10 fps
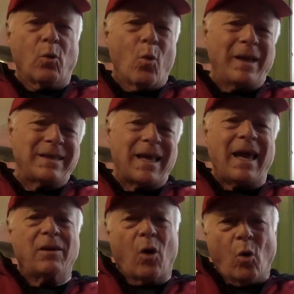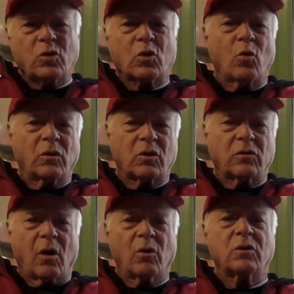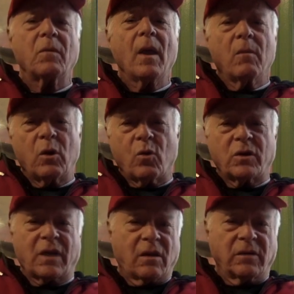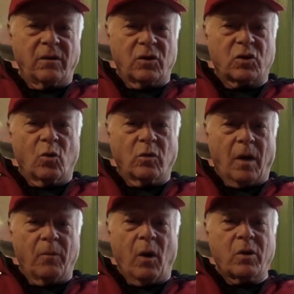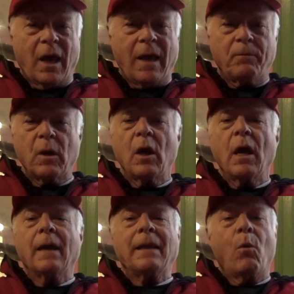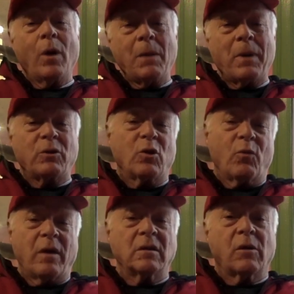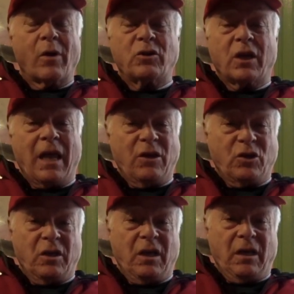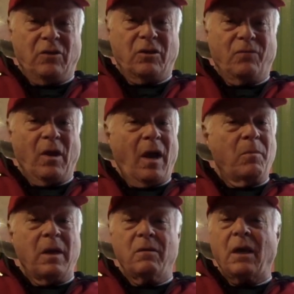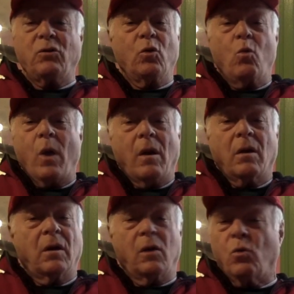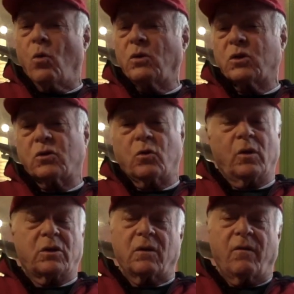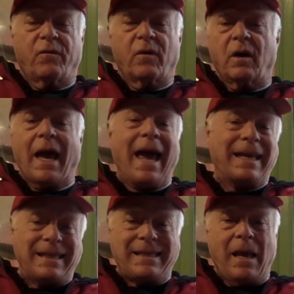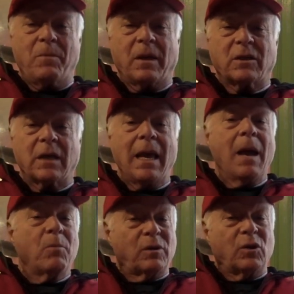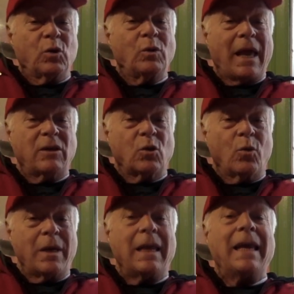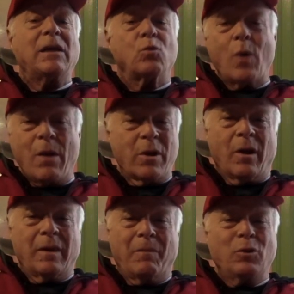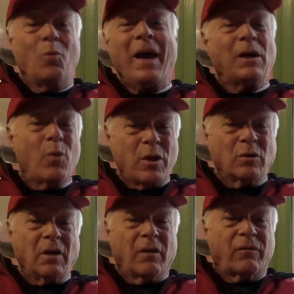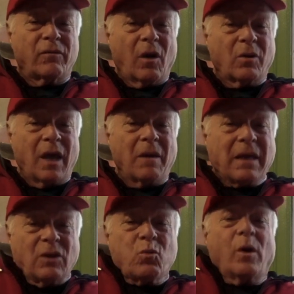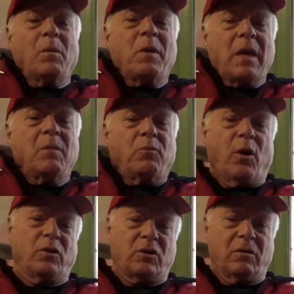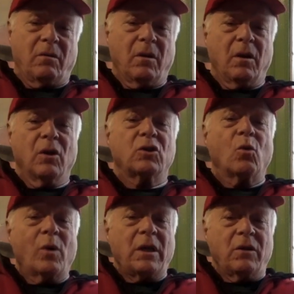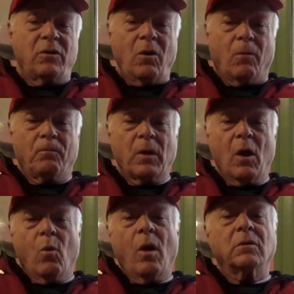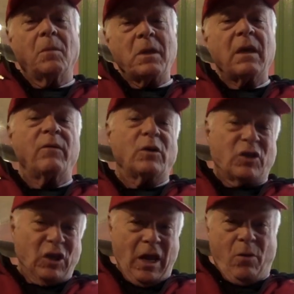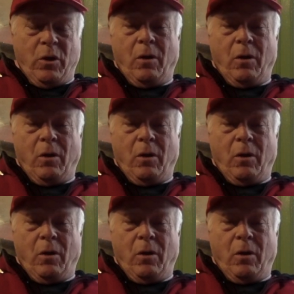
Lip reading: Wednesday, the whole school is closed because they clean the school up, okay? Now, what about your regular education kids? I mean, they do well in all sorts of academics, but the 2 days a week is wearing on them, no matter where you live, okay? Kids want to be in person. So what do? Well, let me give you a scenario.